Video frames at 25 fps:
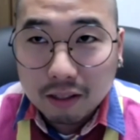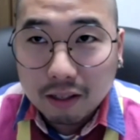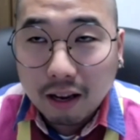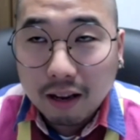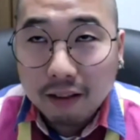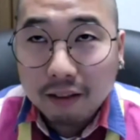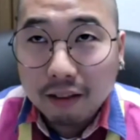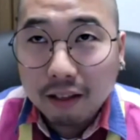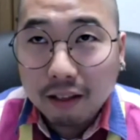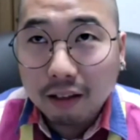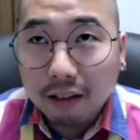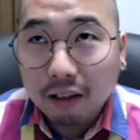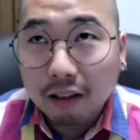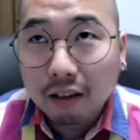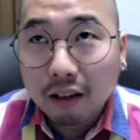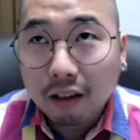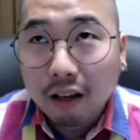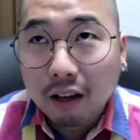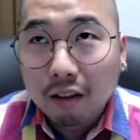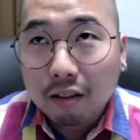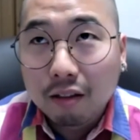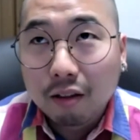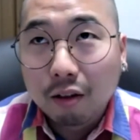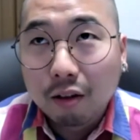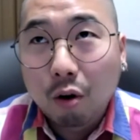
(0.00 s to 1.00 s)
I think
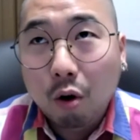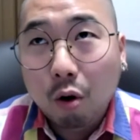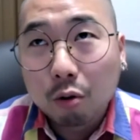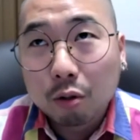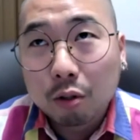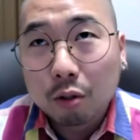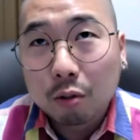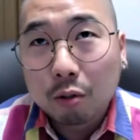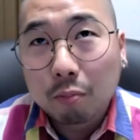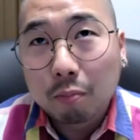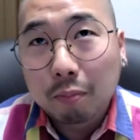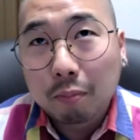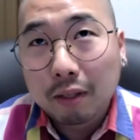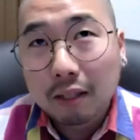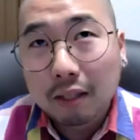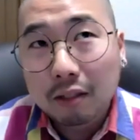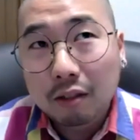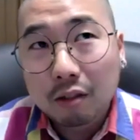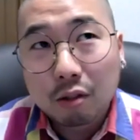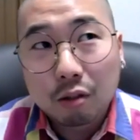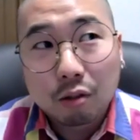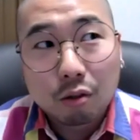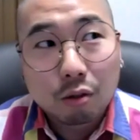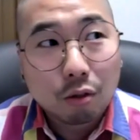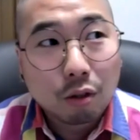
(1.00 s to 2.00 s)
the goal should be
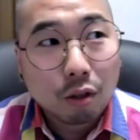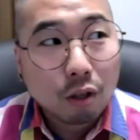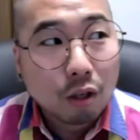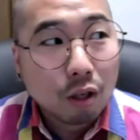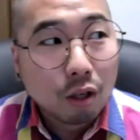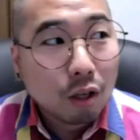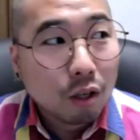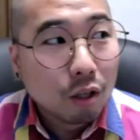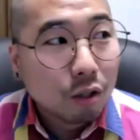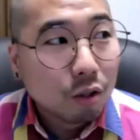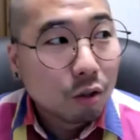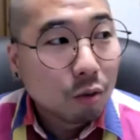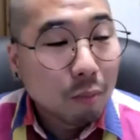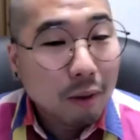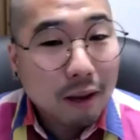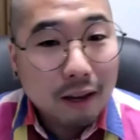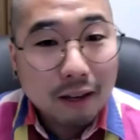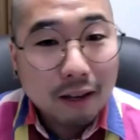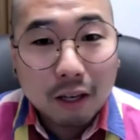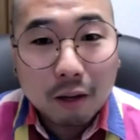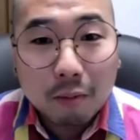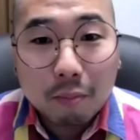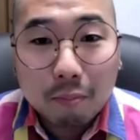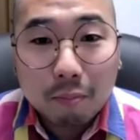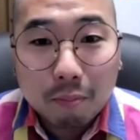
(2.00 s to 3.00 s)
to make
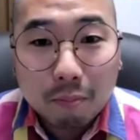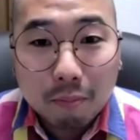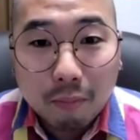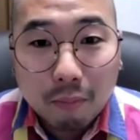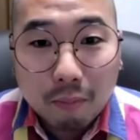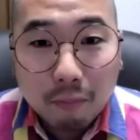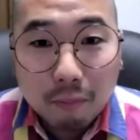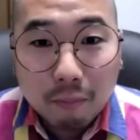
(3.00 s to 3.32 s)
him